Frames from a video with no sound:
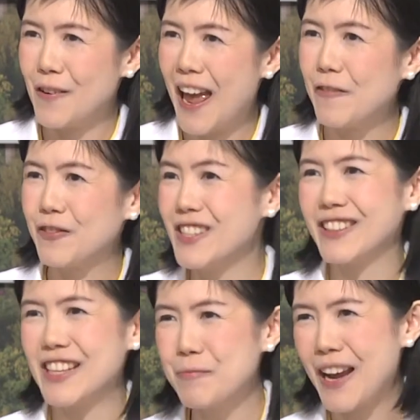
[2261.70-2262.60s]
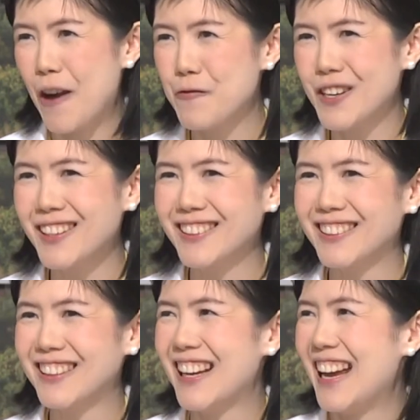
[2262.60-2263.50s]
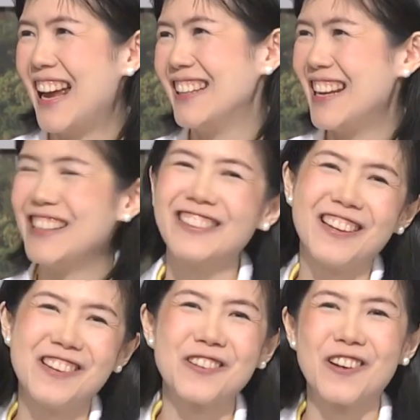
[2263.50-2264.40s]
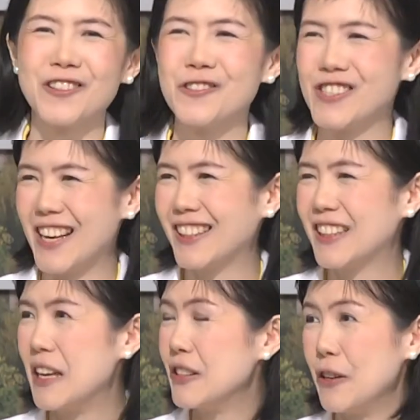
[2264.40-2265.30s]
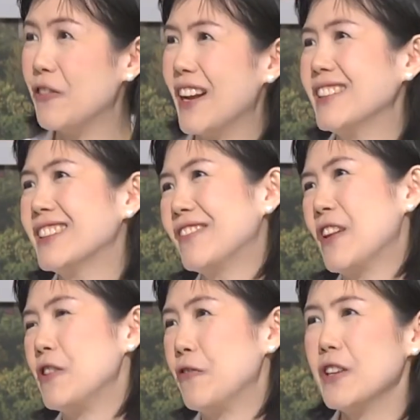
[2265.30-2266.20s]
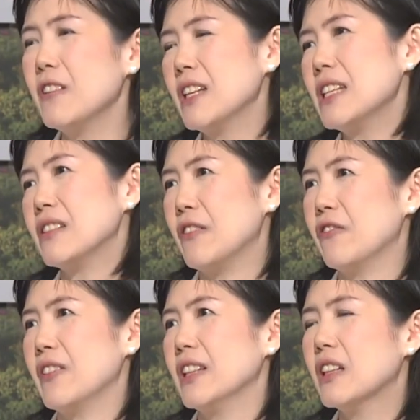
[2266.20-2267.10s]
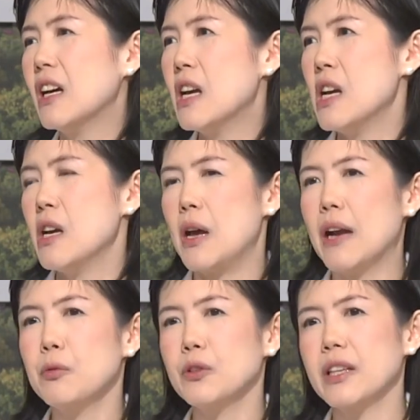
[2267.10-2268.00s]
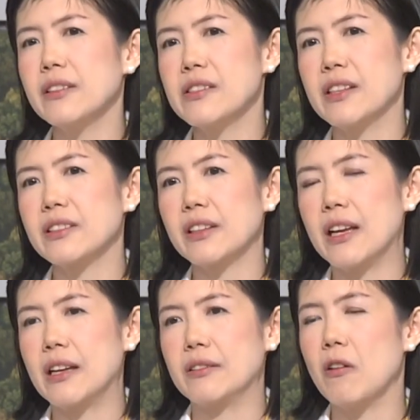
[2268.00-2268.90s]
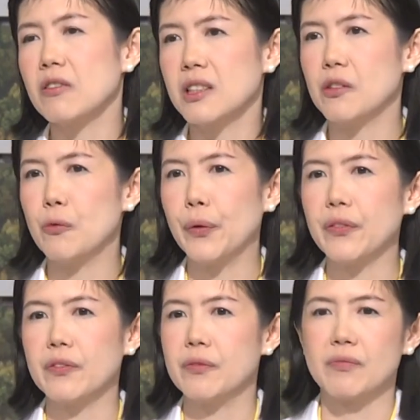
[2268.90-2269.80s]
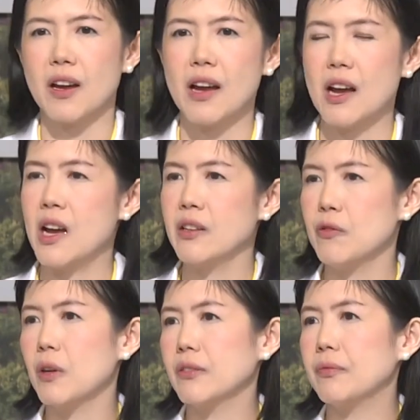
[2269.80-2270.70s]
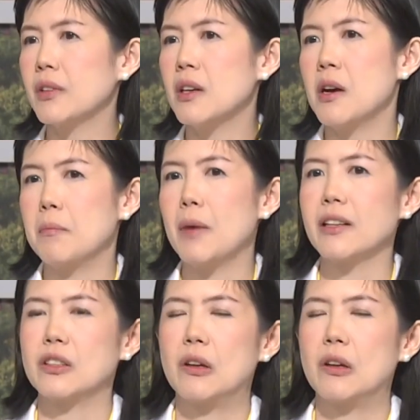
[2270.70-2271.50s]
have risky behavior and then you go to check, it's different. The feeling is different. Unprotected sex can occur with anyone, but